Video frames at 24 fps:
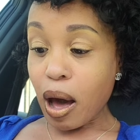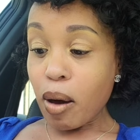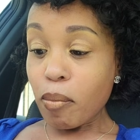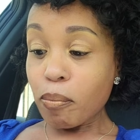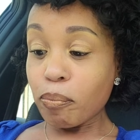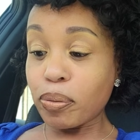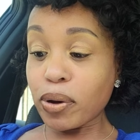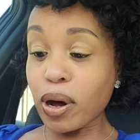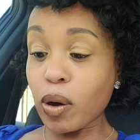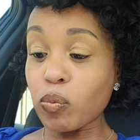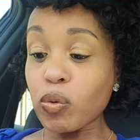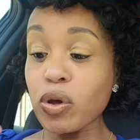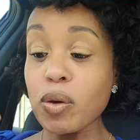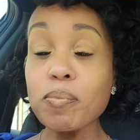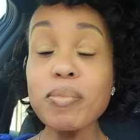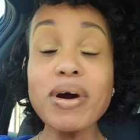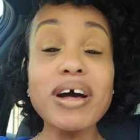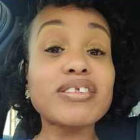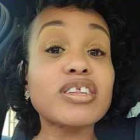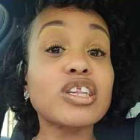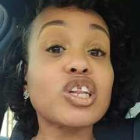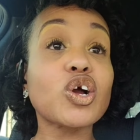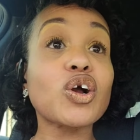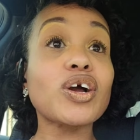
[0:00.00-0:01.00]
but we
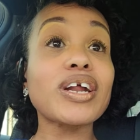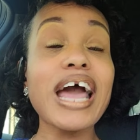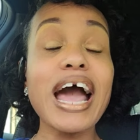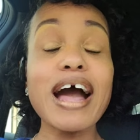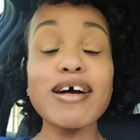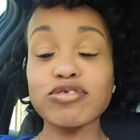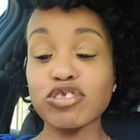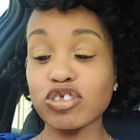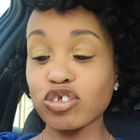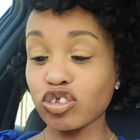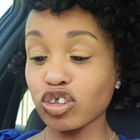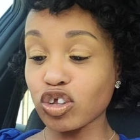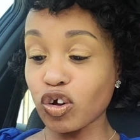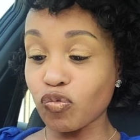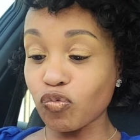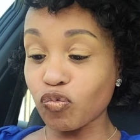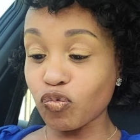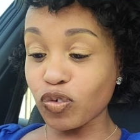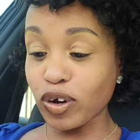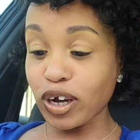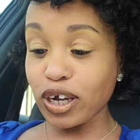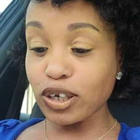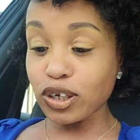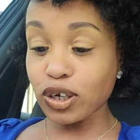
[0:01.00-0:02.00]
must learn how to
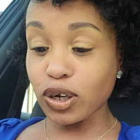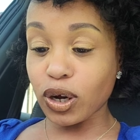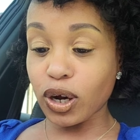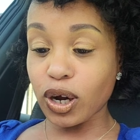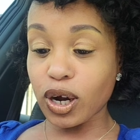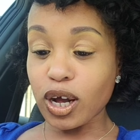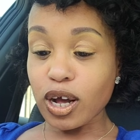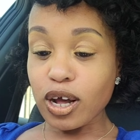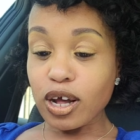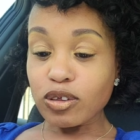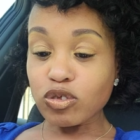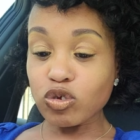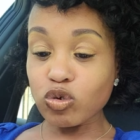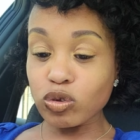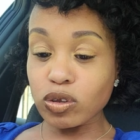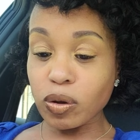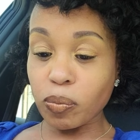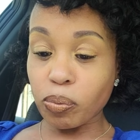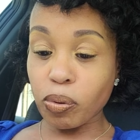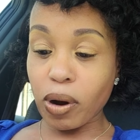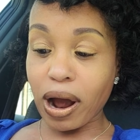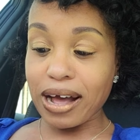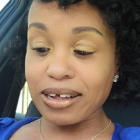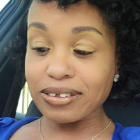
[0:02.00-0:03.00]
surrender to the
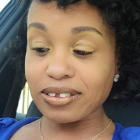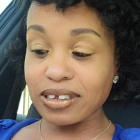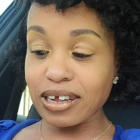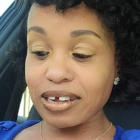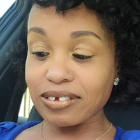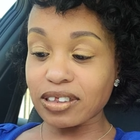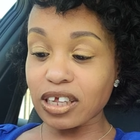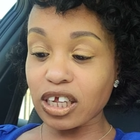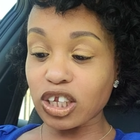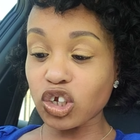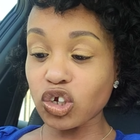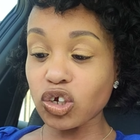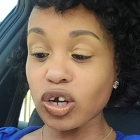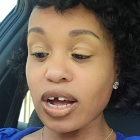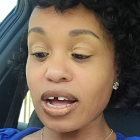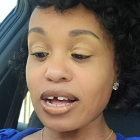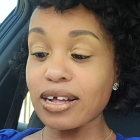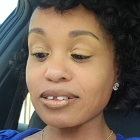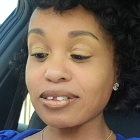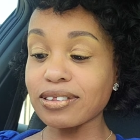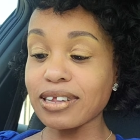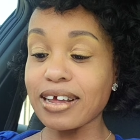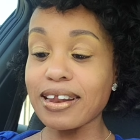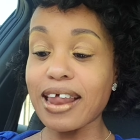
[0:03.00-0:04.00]
process and
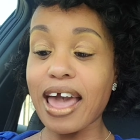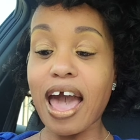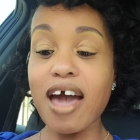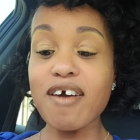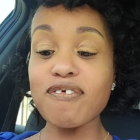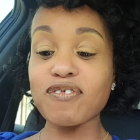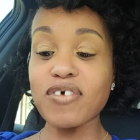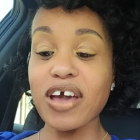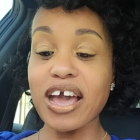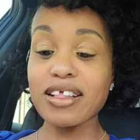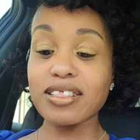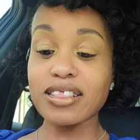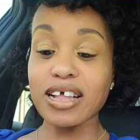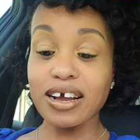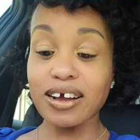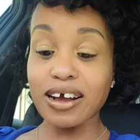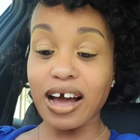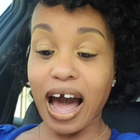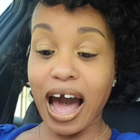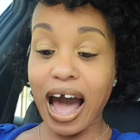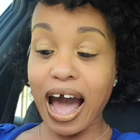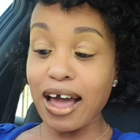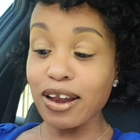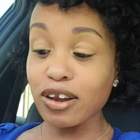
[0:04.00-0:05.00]
trust and have faith that
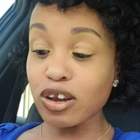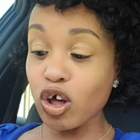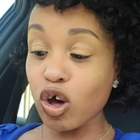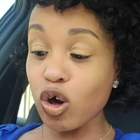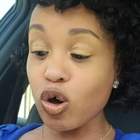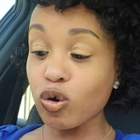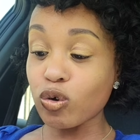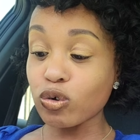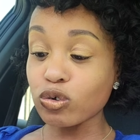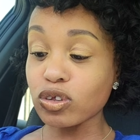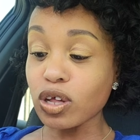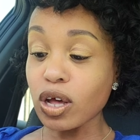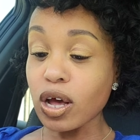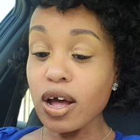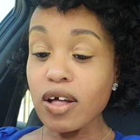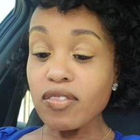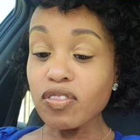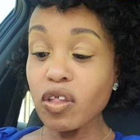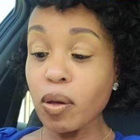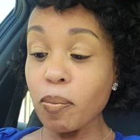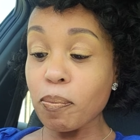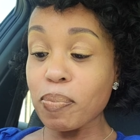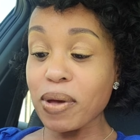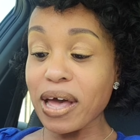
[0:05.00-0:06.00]
God knows
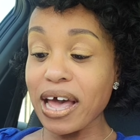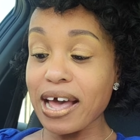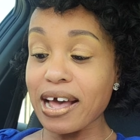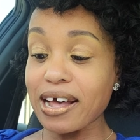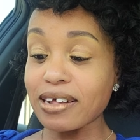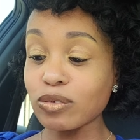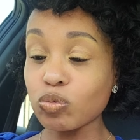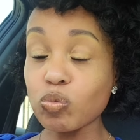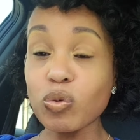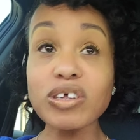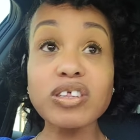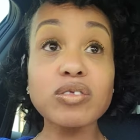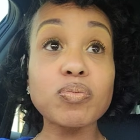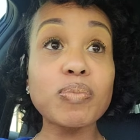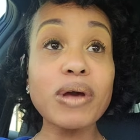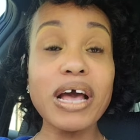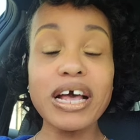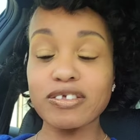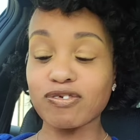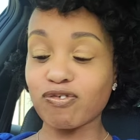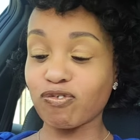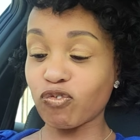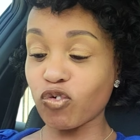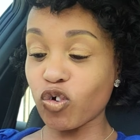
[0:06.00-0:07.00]
the best, what's
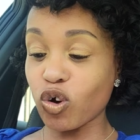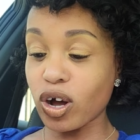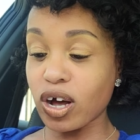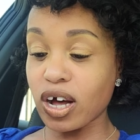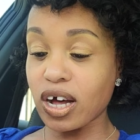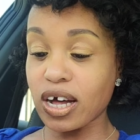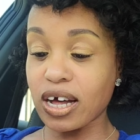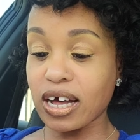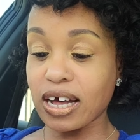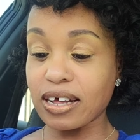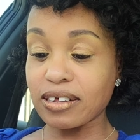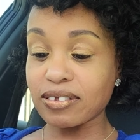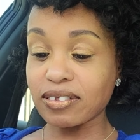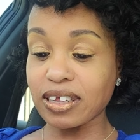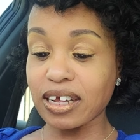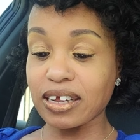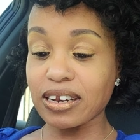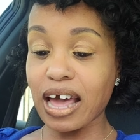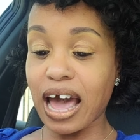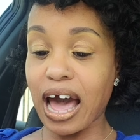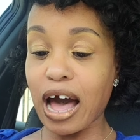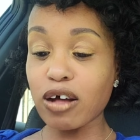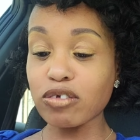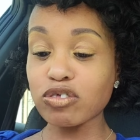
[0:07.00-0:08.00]
best for us,
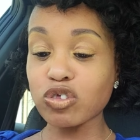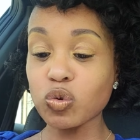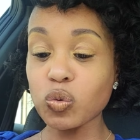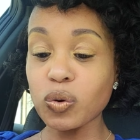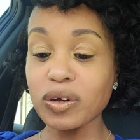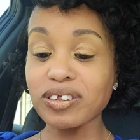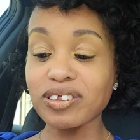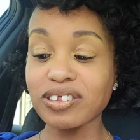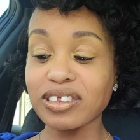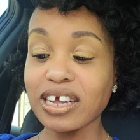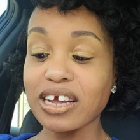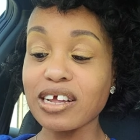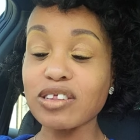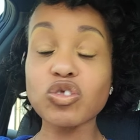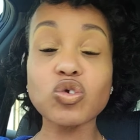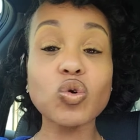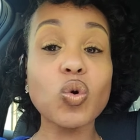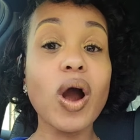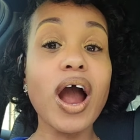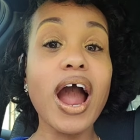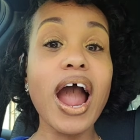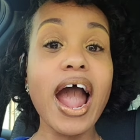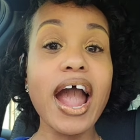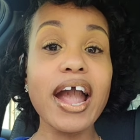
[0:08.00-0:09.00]
and how to ascend to
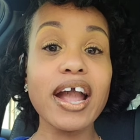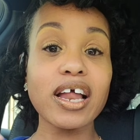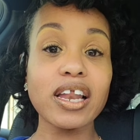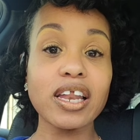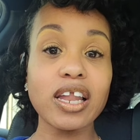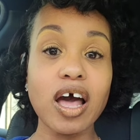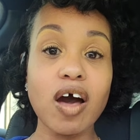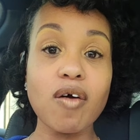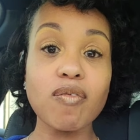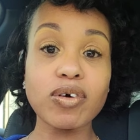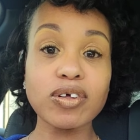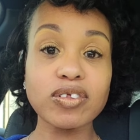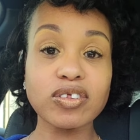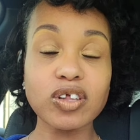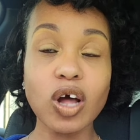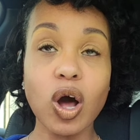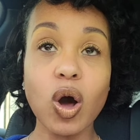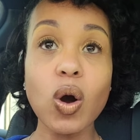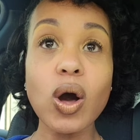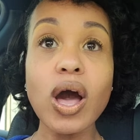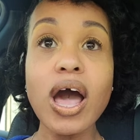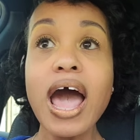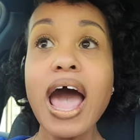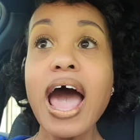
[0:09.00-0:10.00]
a higher level.
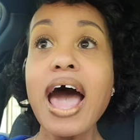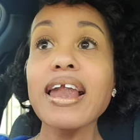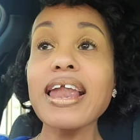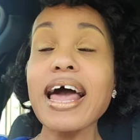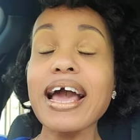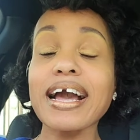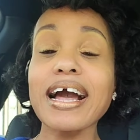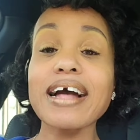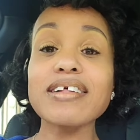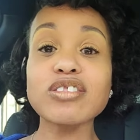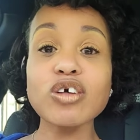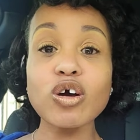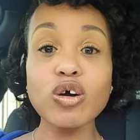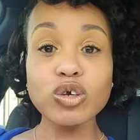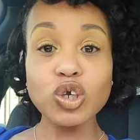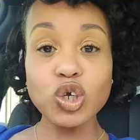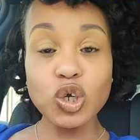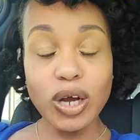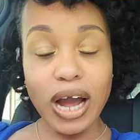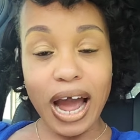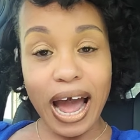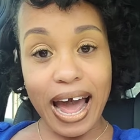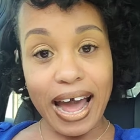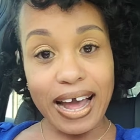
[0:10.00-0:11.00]
So like I told you
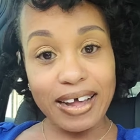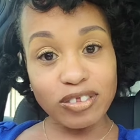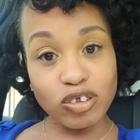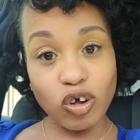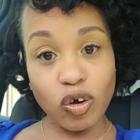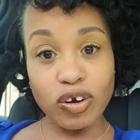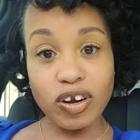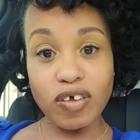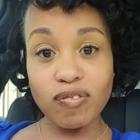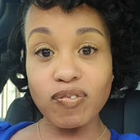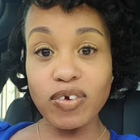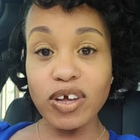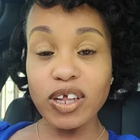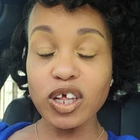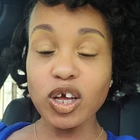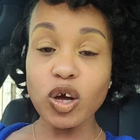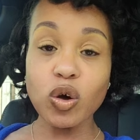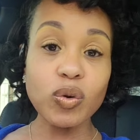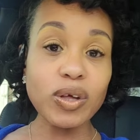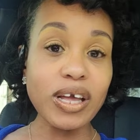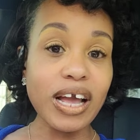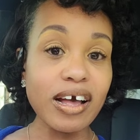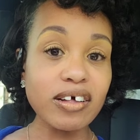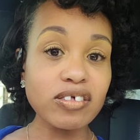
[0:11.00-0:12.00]
guys on the
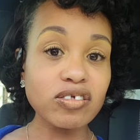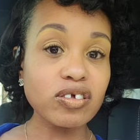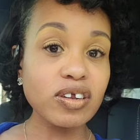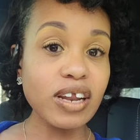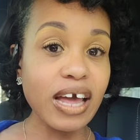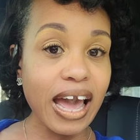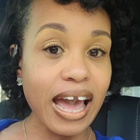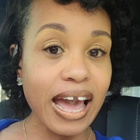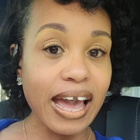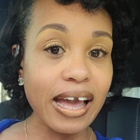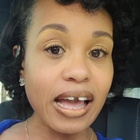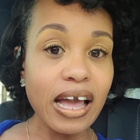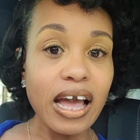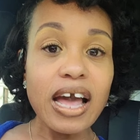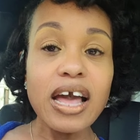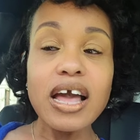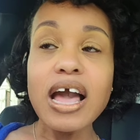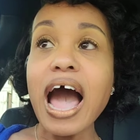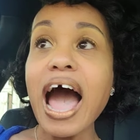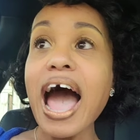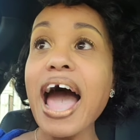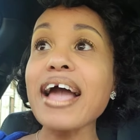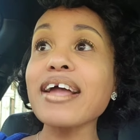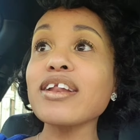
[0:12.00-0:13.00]
video yesterday,
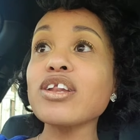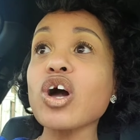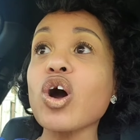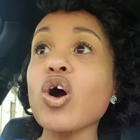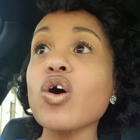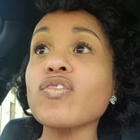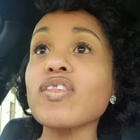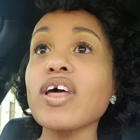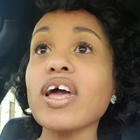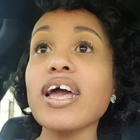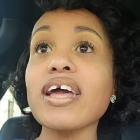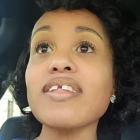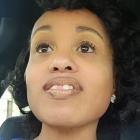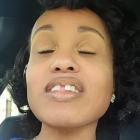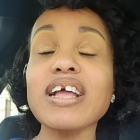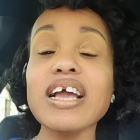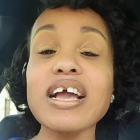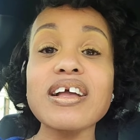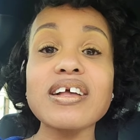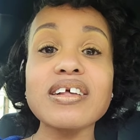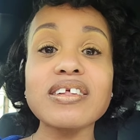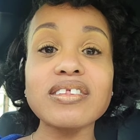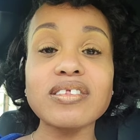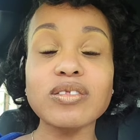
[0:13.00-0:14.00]
I know that
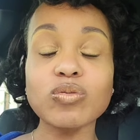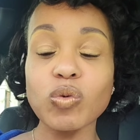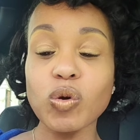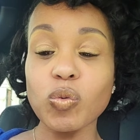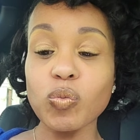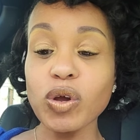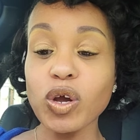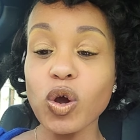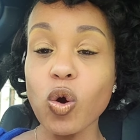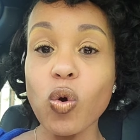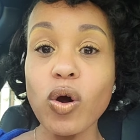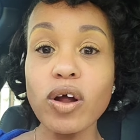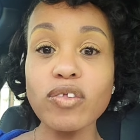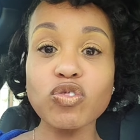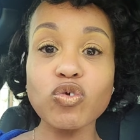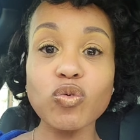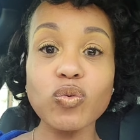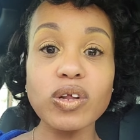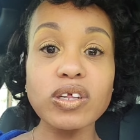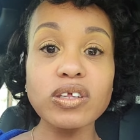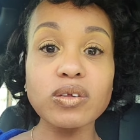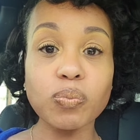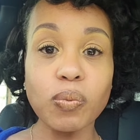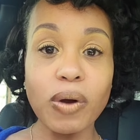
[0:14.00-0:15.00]
things, when we're going through
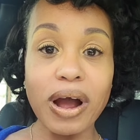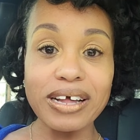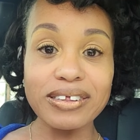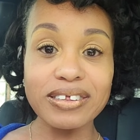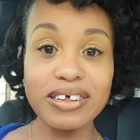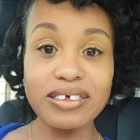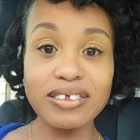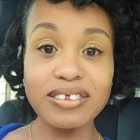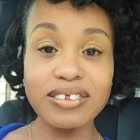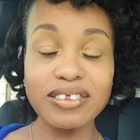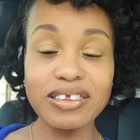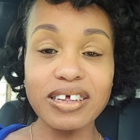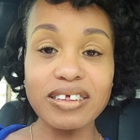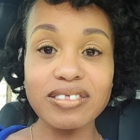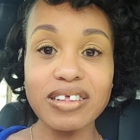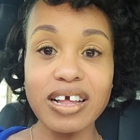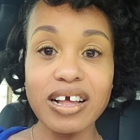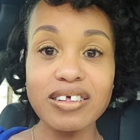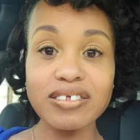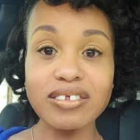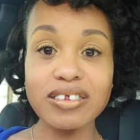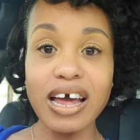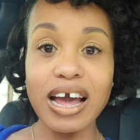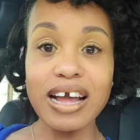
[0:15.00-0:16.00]
these processes and
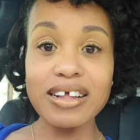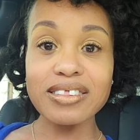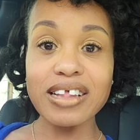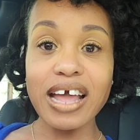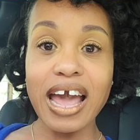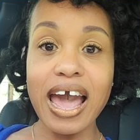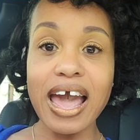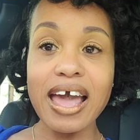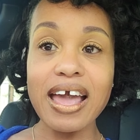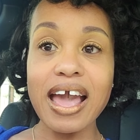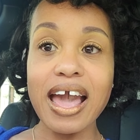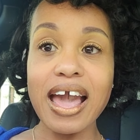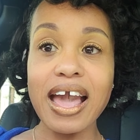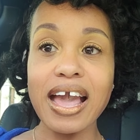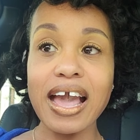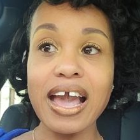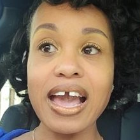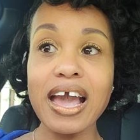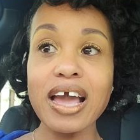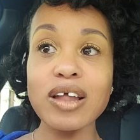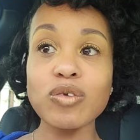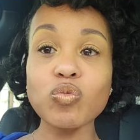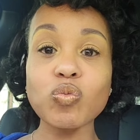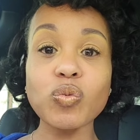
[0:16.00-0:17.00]
things like that,
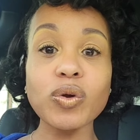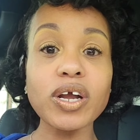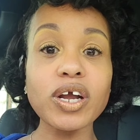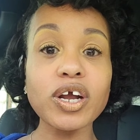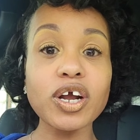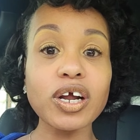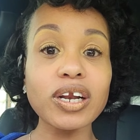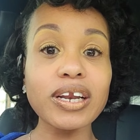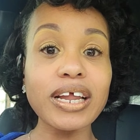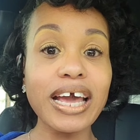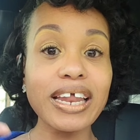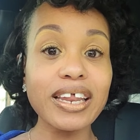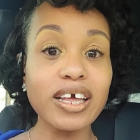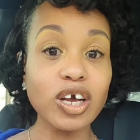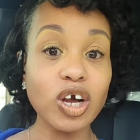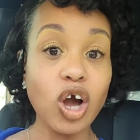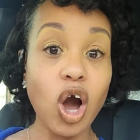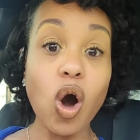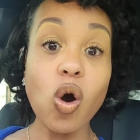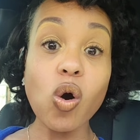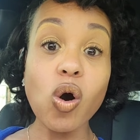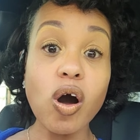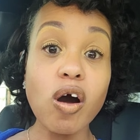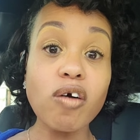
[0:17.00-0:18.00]
and we are letting
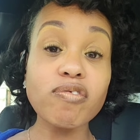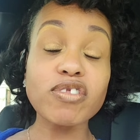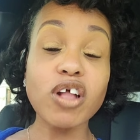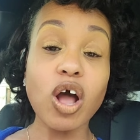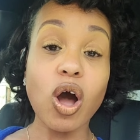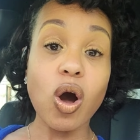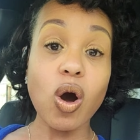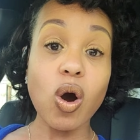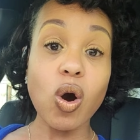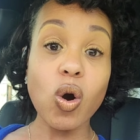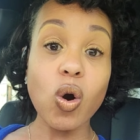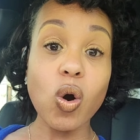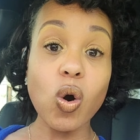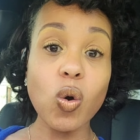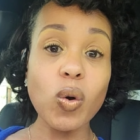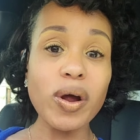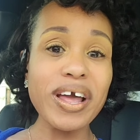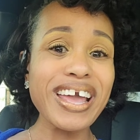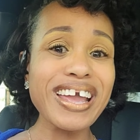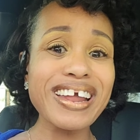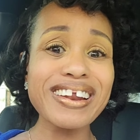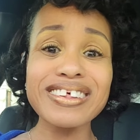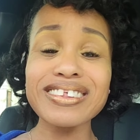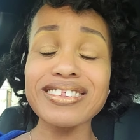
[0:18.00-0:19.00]
go of the old,
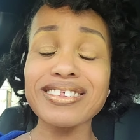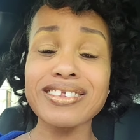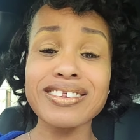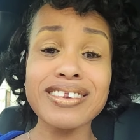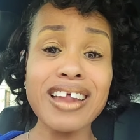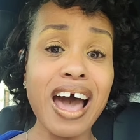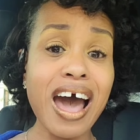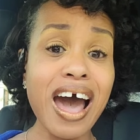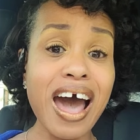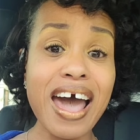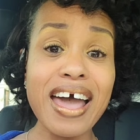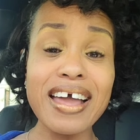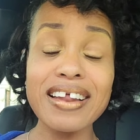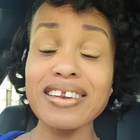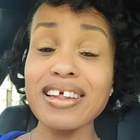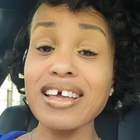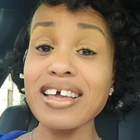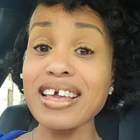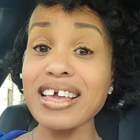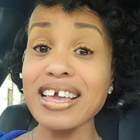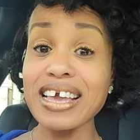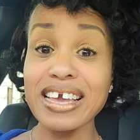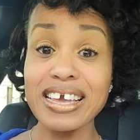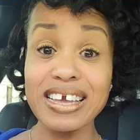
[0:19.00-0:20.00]
it is not
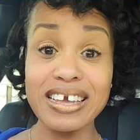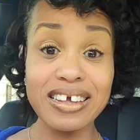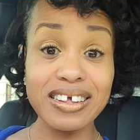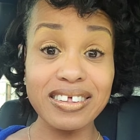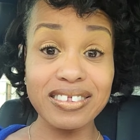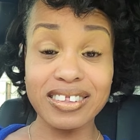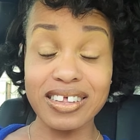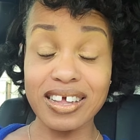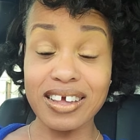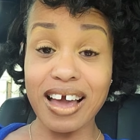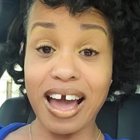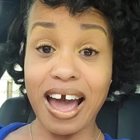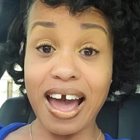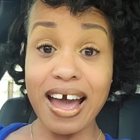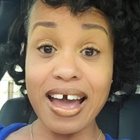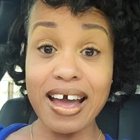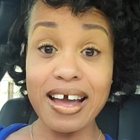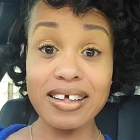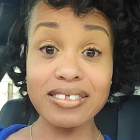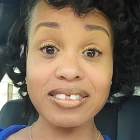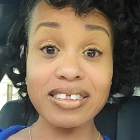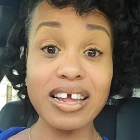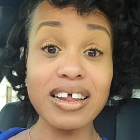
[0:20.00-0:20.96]
easy, guys.